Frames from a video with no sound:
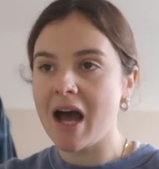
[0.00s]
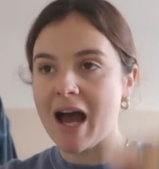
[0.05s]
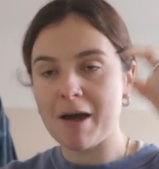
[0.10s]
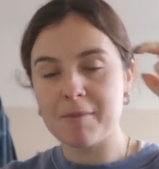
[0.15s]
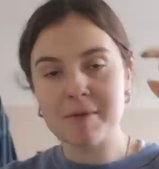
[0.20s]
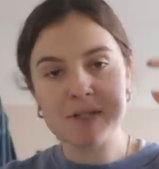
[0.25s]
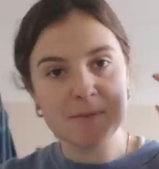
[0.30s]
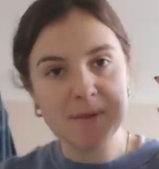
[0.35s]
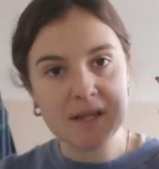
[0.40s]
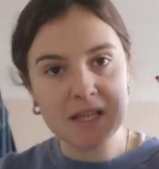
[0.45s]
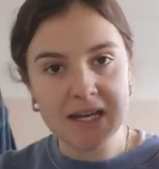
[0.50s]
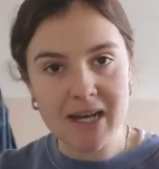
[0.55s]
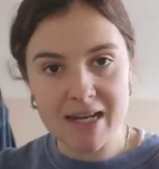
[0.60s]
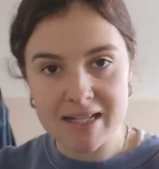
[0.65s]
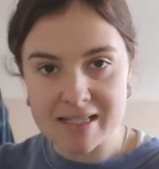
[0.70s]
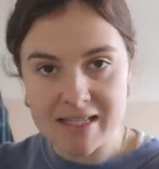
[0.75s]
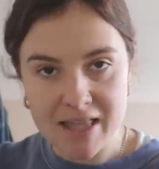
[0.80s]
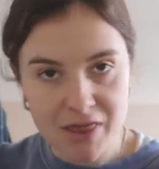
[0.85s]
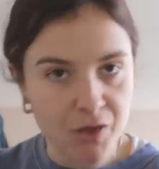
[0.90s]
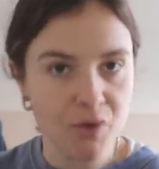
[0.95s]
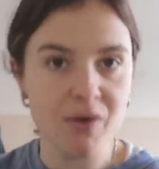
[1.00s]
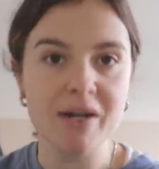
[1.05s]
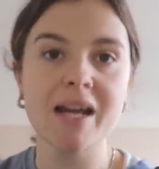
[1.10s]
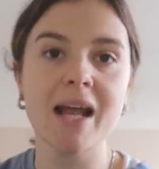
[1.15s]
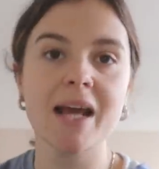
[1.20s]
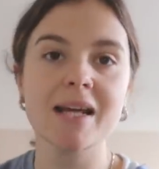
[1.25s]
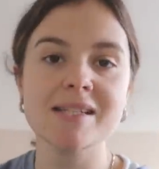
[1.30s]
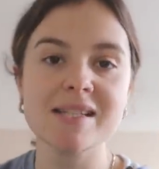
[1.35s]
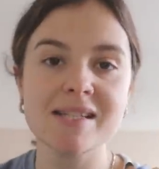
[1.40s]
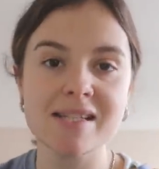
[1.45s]
I'm gonna spend the next 3
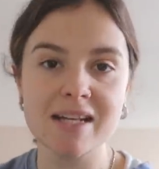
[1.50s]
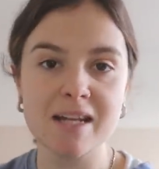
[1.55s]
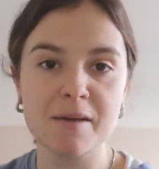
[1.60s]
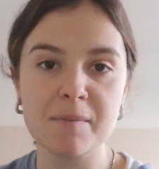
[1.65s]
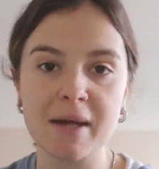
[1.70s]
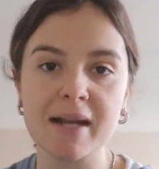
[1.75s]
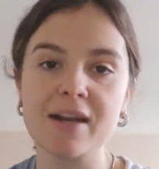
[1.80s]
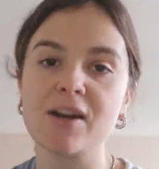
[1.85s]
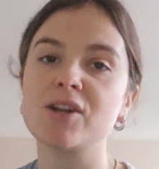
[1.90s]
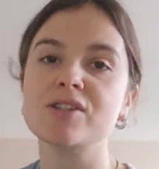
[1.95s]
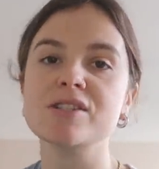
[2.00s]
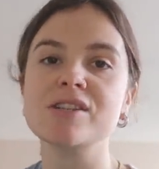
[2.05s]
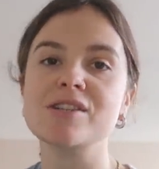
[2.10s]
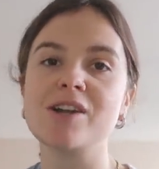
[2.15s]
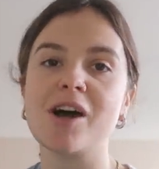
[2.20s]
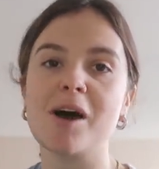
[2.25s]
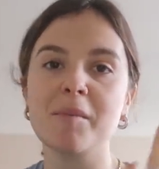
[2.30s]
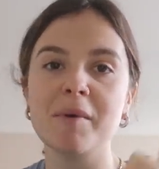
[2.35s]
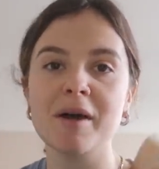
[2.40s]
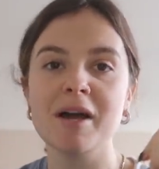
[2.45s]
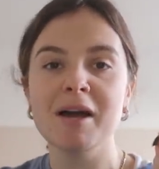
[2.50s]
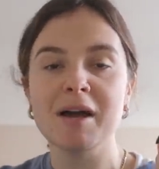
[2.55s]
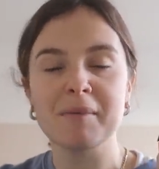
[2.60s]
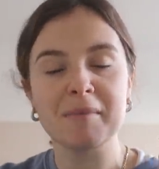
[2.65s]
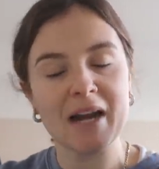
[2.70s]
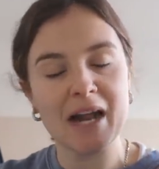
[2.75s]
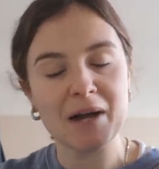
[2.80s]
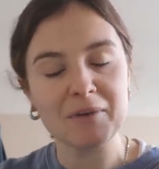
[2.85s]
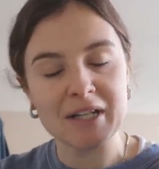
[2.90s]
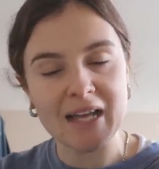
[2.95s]
days sleeping nonstop,
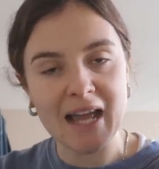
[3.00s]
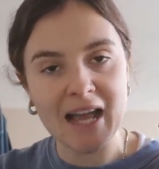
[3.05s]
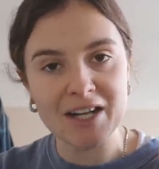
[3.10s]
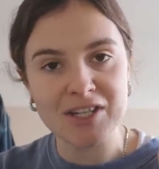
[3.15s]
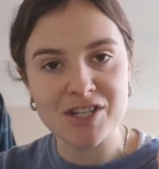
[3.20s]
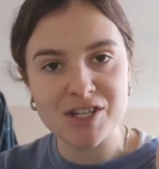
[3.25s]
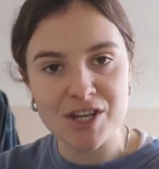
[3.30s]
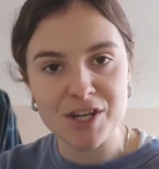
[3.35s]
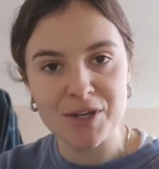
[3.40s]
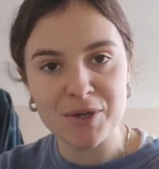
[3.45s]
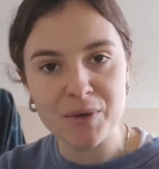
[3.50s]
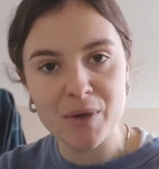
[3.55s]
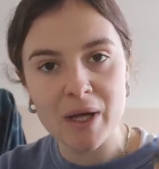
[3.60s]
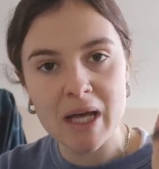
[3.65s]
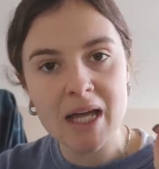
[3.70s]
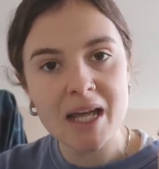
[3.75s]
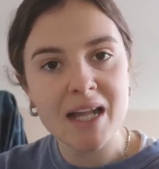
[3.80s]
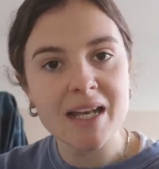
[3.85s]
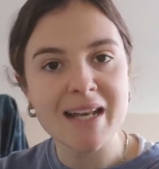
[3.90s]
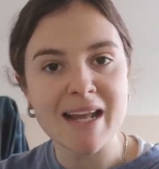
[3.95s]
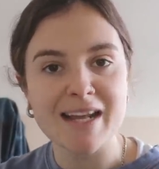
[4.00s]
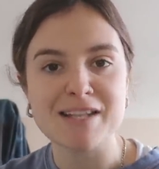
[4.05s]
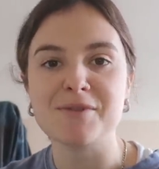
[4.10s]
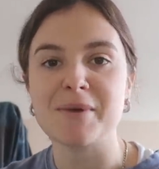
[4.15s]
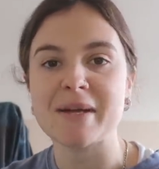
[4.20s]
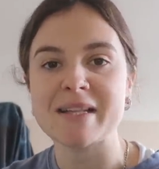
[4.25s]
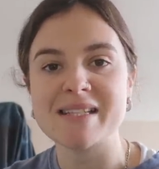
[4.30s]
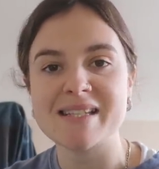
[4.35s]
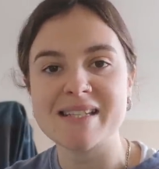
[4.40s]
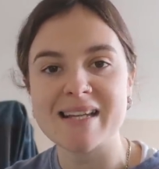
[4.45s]
but I will catch you next
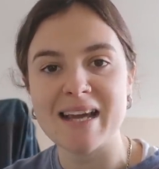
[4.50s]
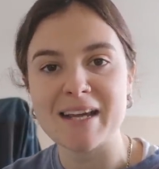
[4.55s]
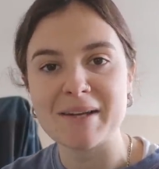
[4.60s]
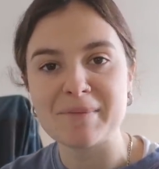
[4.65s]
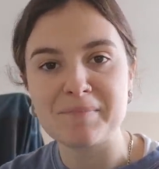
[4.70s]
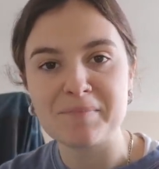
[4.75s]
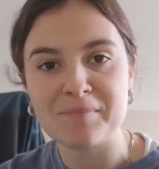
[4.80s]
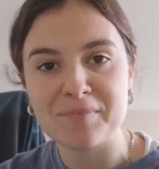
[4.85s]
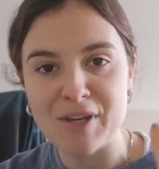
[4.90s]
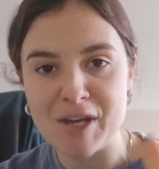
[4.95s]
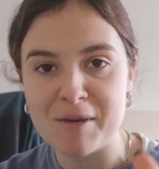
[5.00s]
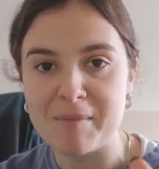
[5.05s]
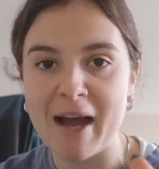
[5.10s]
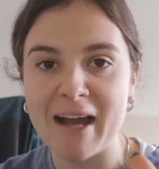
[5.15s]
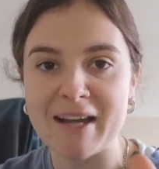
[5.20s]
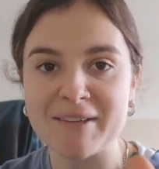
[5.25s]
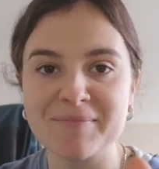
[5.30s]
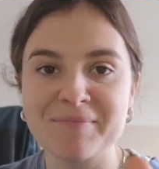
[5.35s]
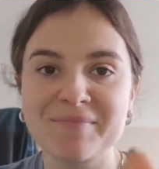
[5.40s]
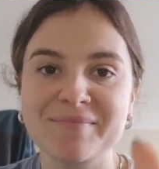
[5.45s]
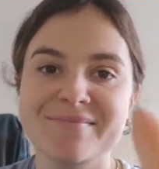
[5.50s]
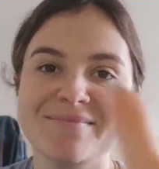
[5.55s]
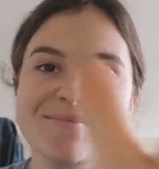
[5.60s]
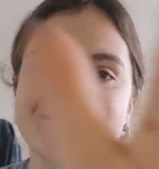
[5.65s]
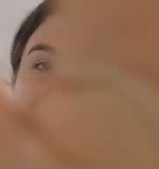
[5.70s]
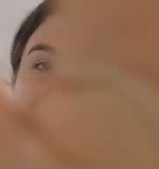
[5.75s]
Wednesday. Goodbye.